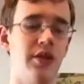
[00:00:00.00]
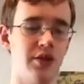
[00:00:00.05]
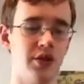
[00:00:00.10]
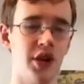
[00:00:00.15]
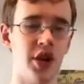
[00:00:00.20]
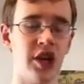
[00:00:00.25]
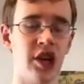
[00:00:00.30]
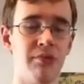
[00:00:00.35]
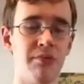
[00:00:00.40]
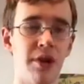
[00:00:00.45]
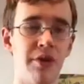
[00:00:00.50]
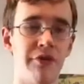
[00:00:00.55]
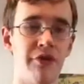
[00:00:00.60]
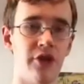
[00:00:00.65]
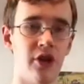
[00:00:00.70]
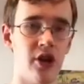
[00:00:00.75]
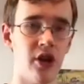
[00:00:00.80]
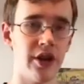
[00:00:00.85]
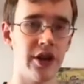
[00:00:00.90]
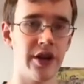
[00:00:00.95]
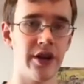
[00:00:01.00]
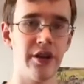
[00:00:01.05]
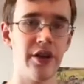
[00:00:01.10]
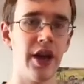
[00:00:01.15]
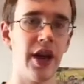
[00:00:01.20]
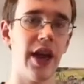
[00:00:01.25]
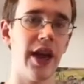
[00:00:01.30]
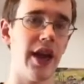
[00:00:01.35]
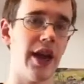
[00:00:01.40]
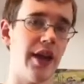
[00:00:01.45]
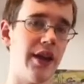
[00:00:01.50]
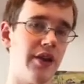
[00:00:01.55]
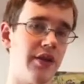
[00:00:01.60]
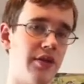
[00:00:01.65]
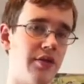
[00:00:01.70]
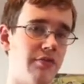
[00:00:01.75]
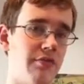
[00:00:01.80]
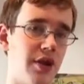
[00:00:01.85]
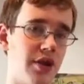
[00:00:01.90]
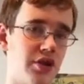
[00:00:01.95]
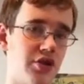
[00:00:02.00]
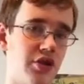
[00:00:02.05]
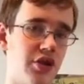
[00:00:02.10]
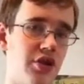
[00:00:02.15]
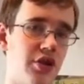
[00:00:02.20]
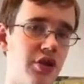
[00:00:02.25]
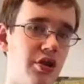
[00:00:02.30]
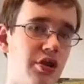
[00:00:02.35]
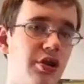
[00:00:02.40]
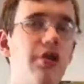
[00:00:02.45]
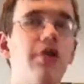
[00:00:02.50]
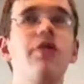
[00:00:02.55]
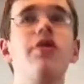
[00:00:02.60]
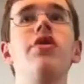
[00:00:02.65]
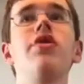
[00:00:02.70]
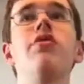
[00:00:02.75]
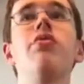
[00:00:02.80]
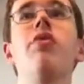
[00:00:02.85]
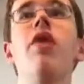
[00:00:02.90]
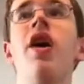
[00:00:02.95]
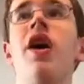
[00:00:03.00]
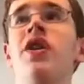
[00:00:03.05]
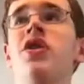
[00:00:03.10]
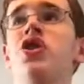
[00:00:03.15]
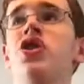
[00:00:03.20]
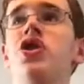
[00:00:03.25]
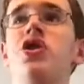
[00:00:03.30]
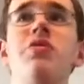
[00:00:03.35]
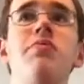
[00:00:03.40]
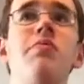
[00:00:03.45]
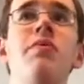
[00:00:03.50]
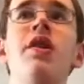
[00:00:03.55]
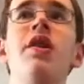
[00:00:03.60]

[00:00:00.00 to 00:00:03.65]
Check out my vlog and make sure you watch